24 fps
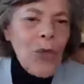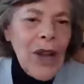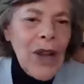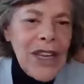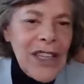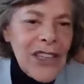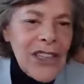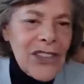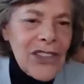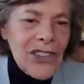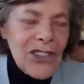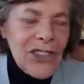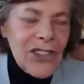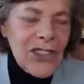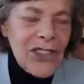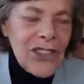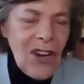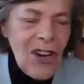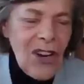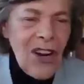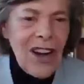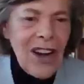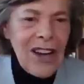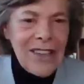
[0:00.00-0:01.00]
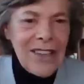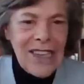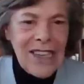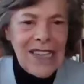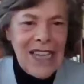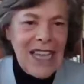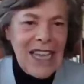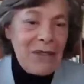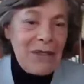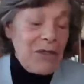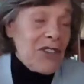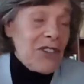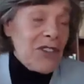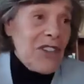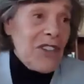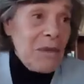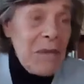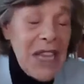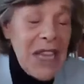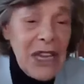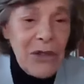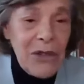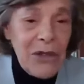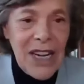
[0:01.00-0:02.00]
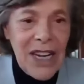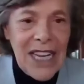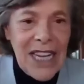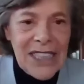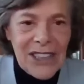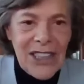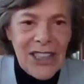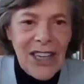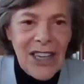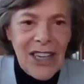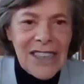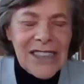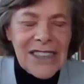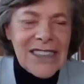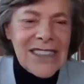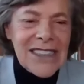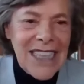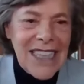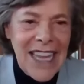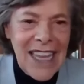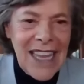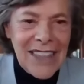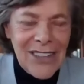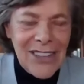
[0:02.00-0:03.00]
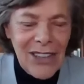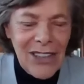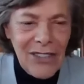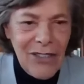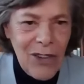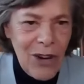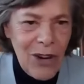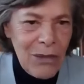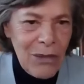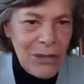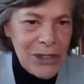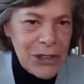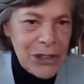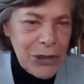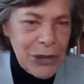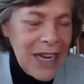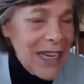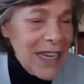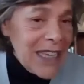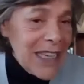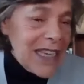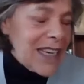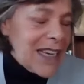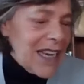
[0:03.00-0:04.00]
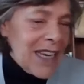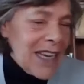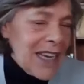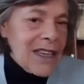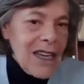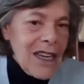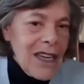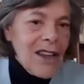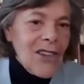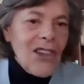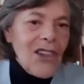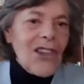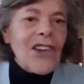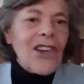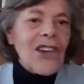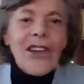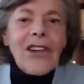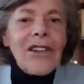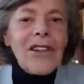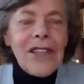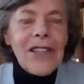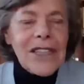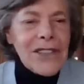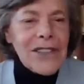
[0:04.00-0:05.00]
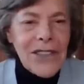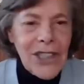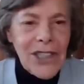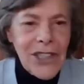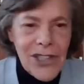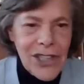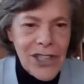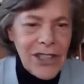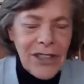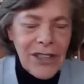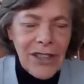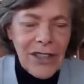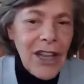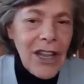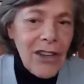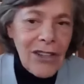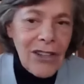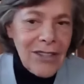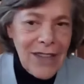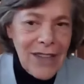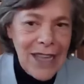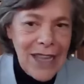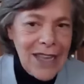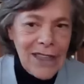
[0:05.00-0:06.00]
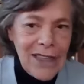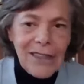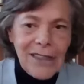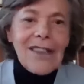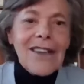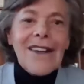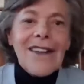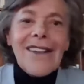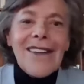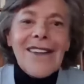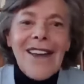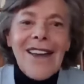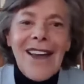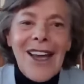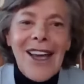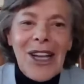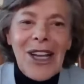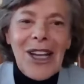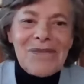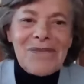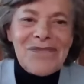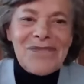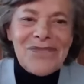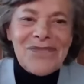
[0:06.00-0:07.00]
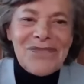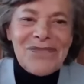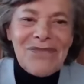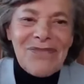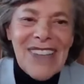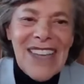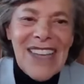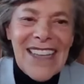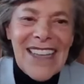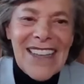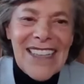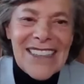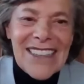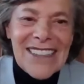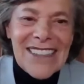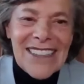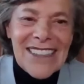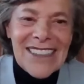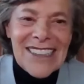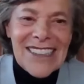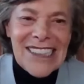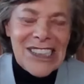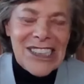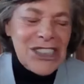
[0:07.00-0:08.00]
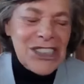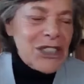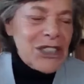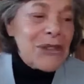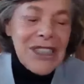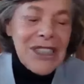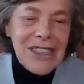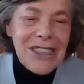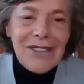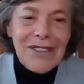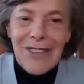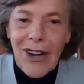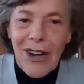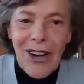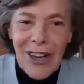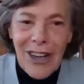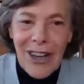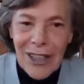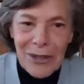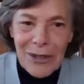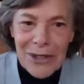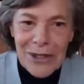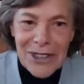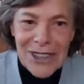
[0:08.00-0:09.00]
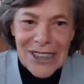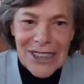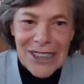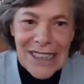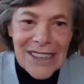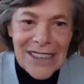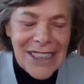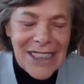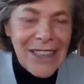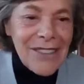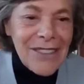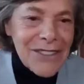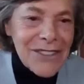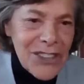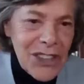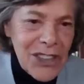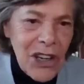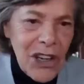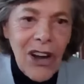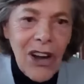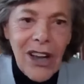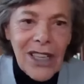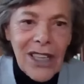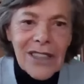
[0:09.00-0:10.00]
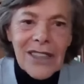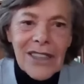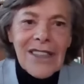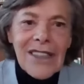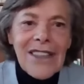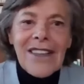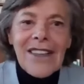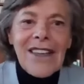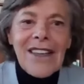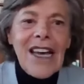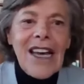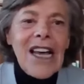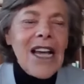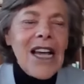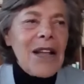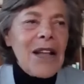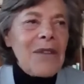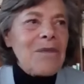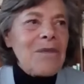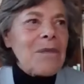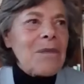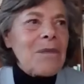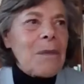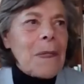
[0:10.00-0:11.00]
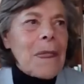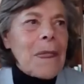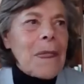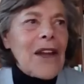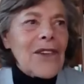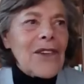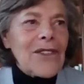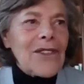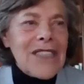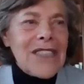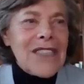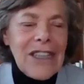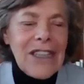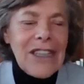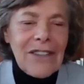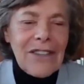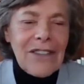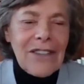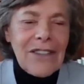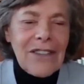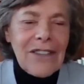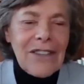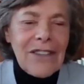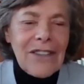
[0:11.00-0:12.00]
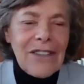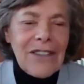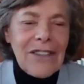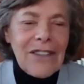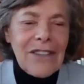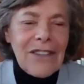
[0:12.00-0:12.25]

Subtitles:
when you start the game, or for me, when I started, since I had no formal training, and you know, your listeners should know that, yeah, this is intuitive art, we'll say, self-taught, you know, different,